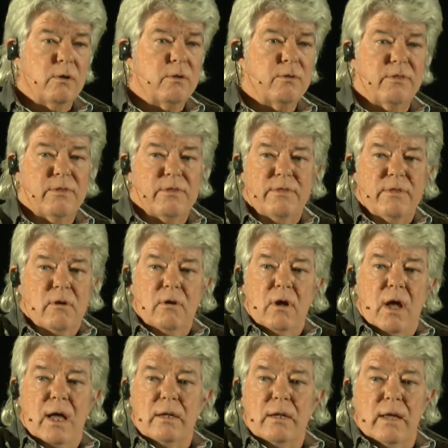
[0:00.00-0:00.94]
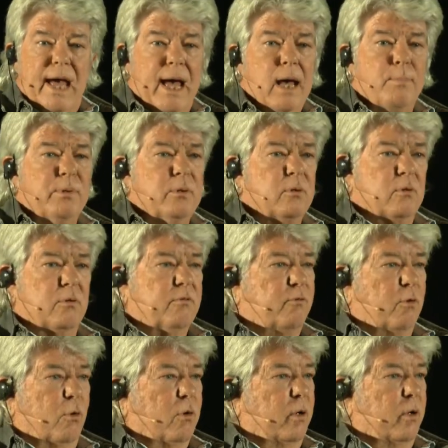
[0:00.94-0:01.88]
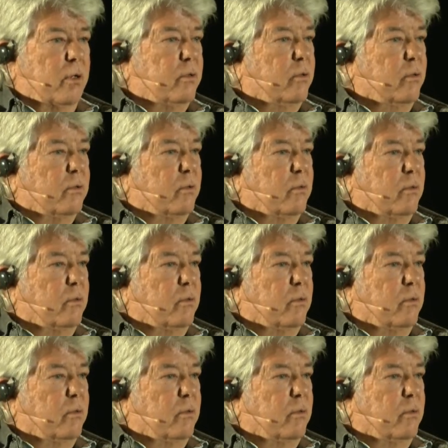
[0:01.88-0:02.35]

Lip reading: they're not happier for it.